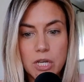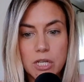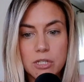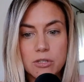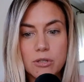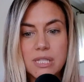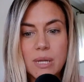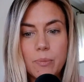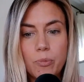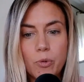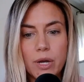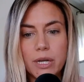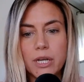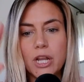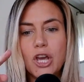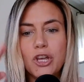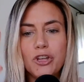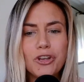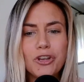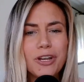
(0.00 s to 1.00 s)
so step one,
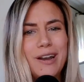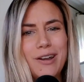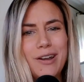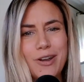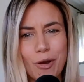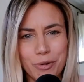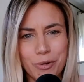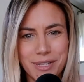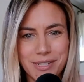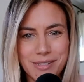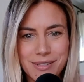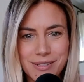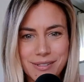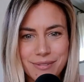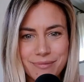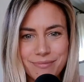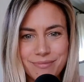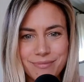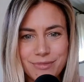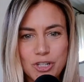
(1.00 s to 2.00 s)
you're
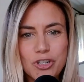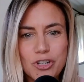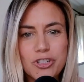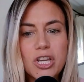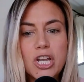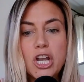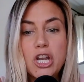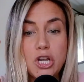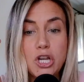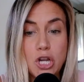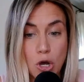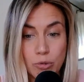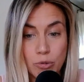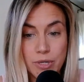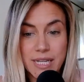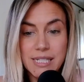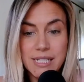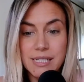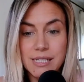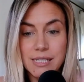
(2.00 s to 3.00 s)
just gonna
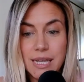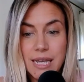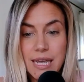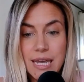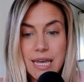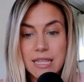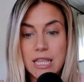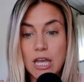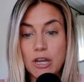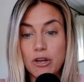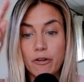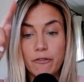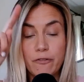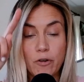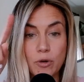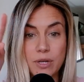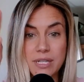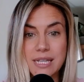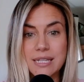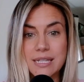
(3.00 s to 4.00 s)
notice that your
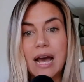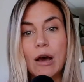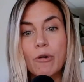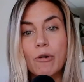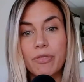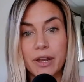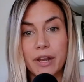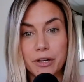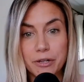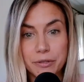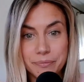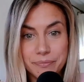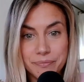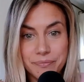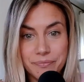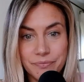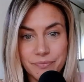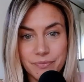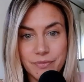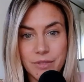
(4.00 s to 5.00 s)
focus is out there
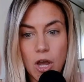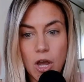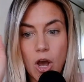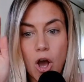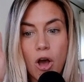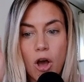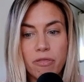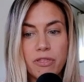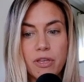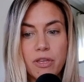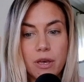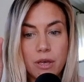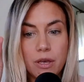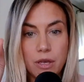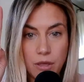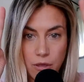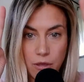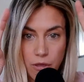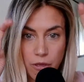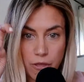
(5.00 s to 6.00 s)
on the
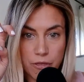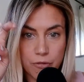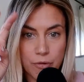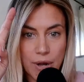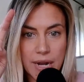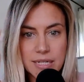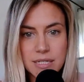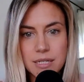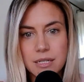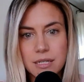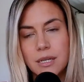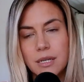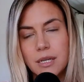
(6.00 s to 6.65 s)
threat.